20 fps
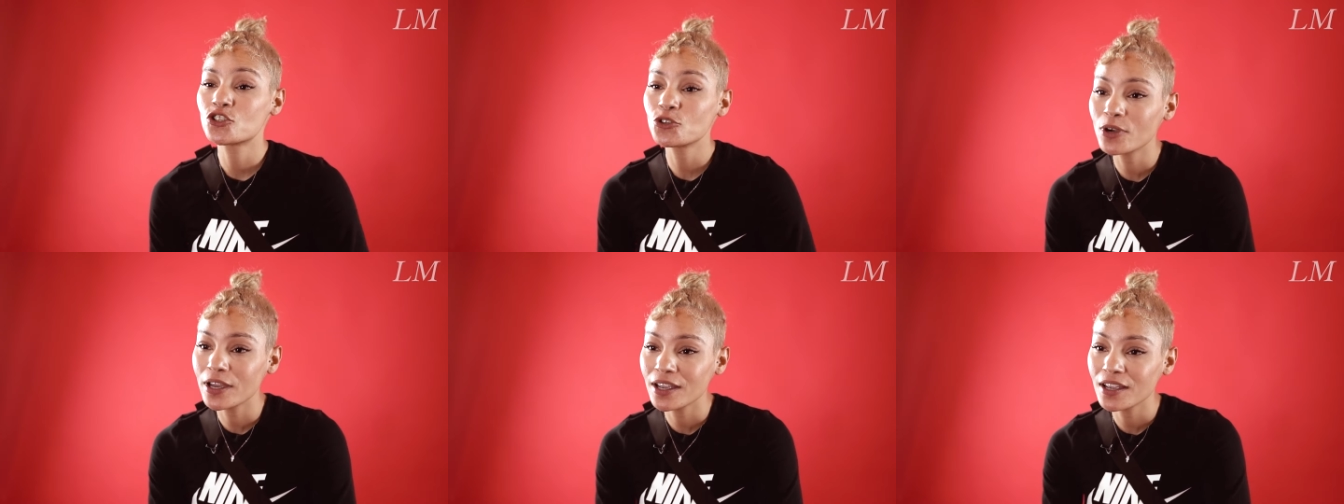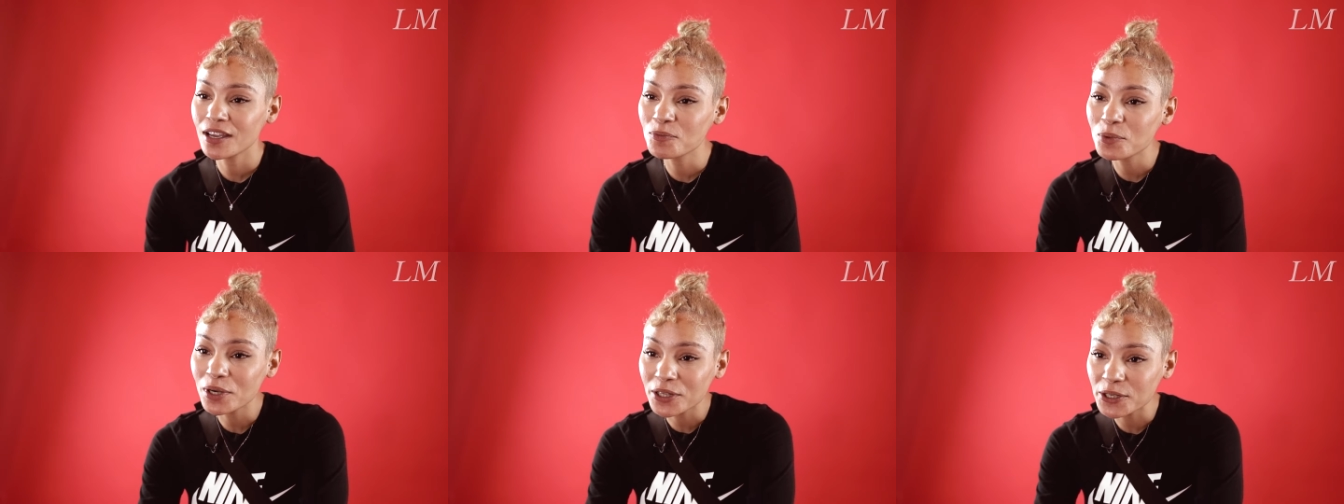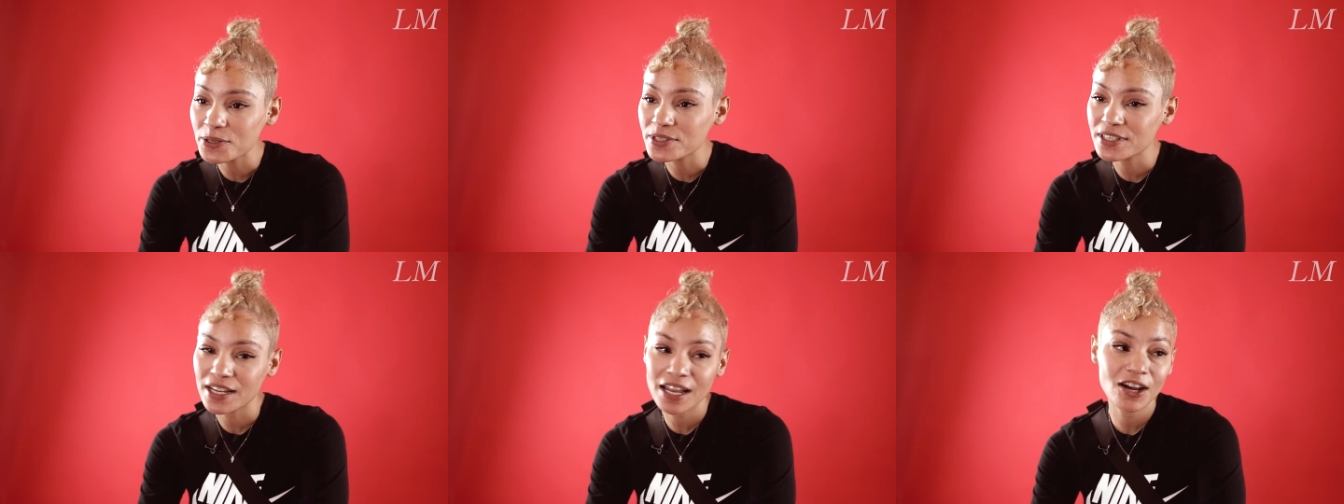2 a.m.,
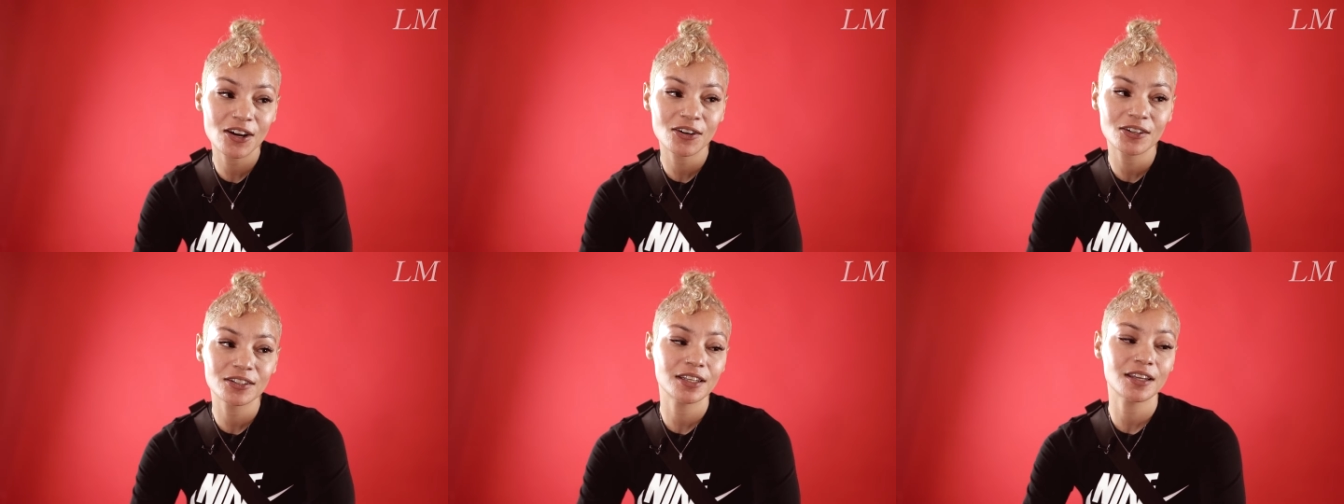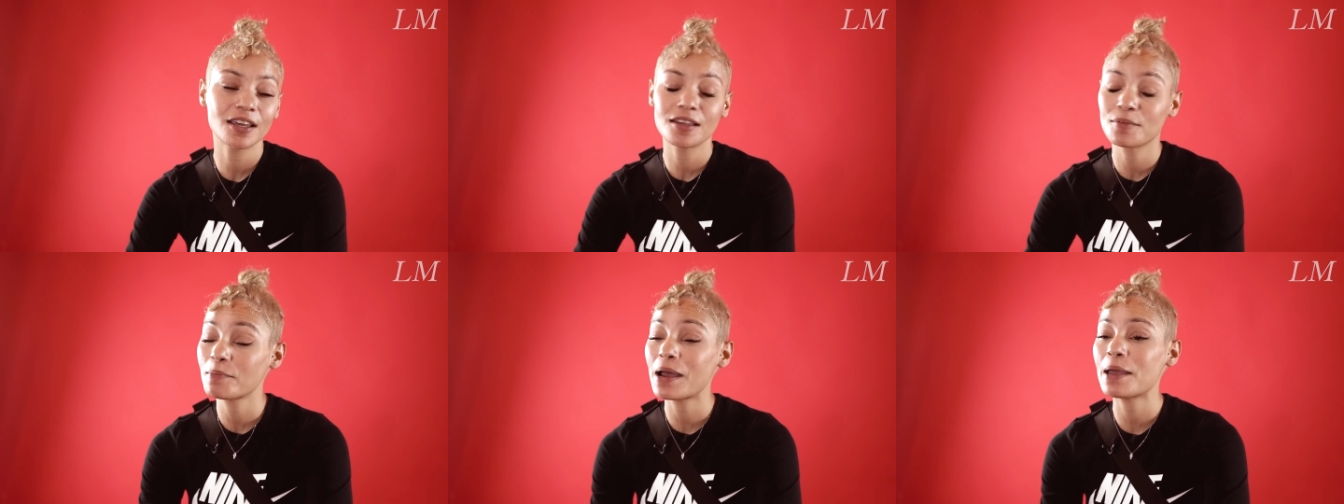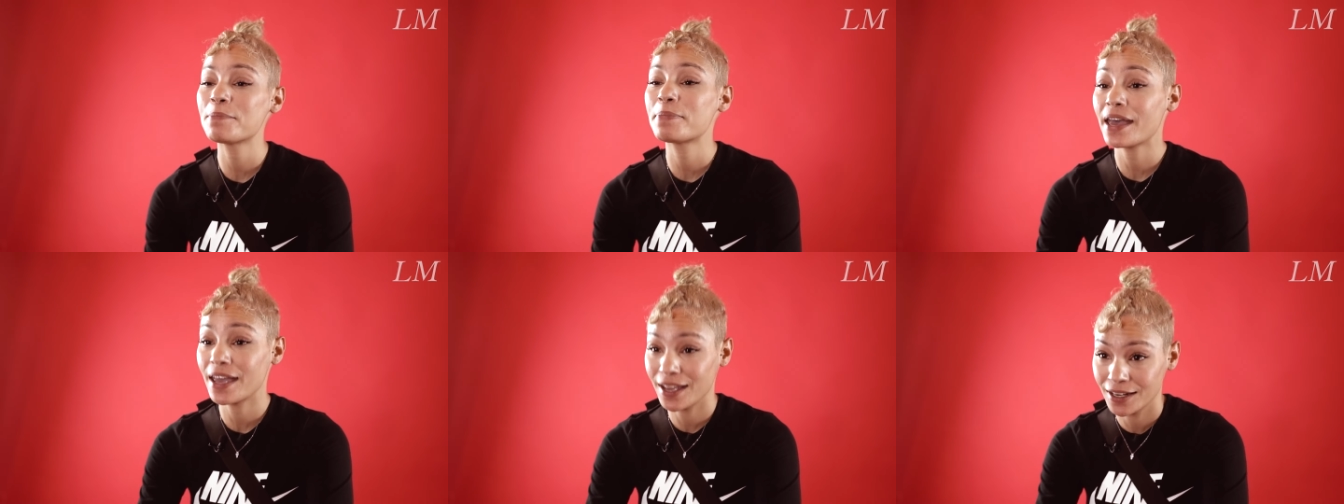what goes down?
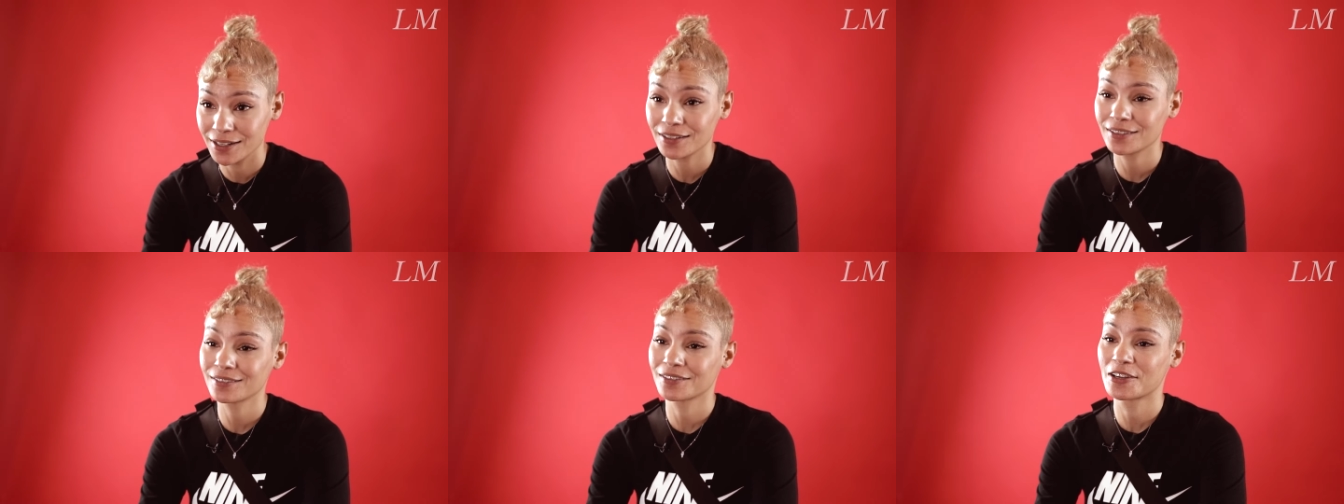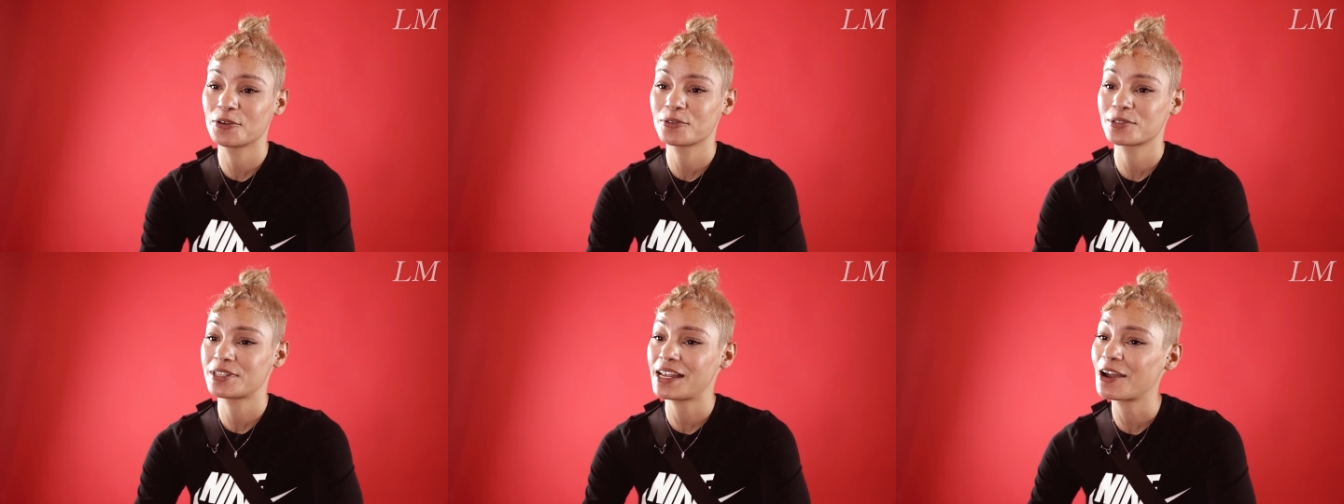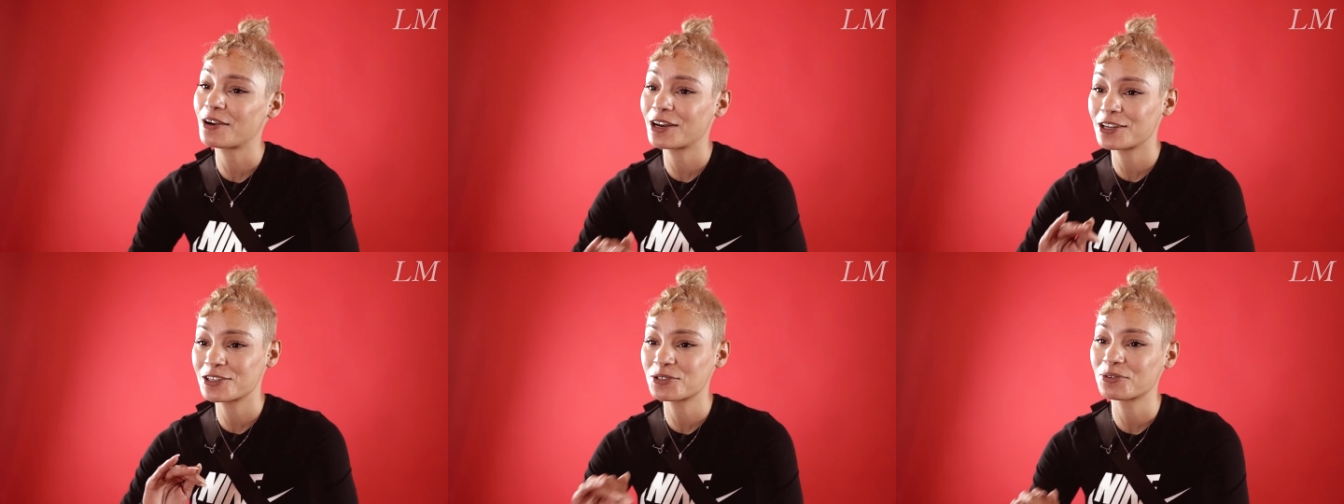My bed goes
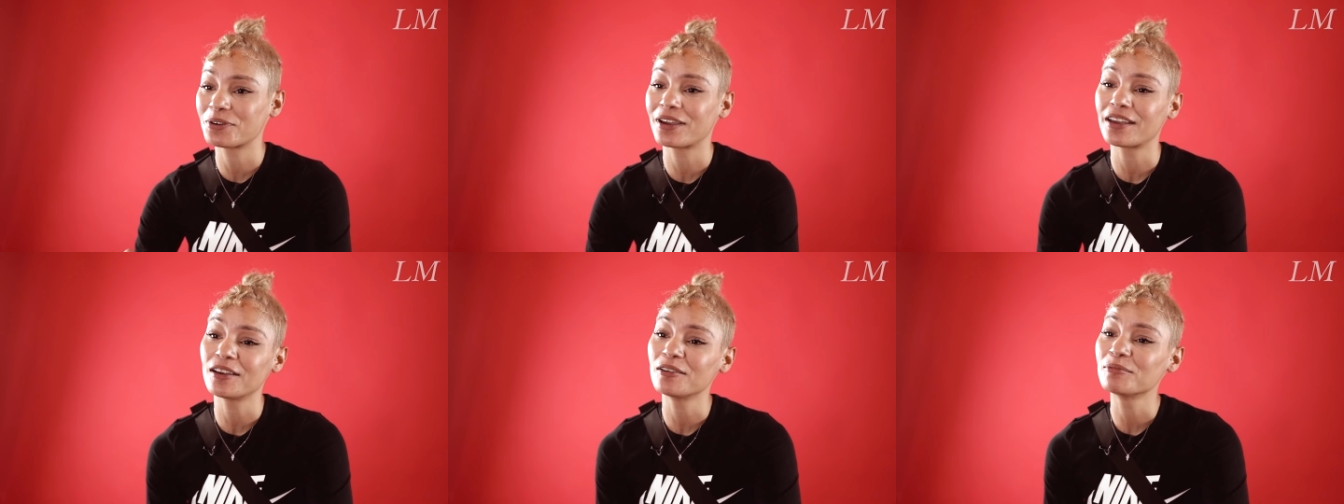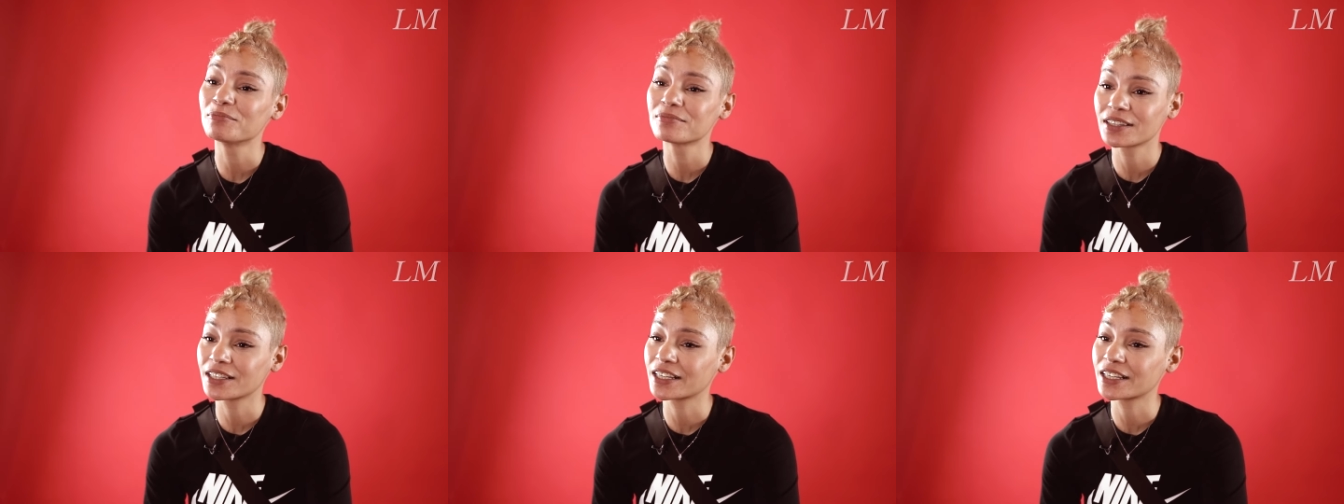down at 2 a.m.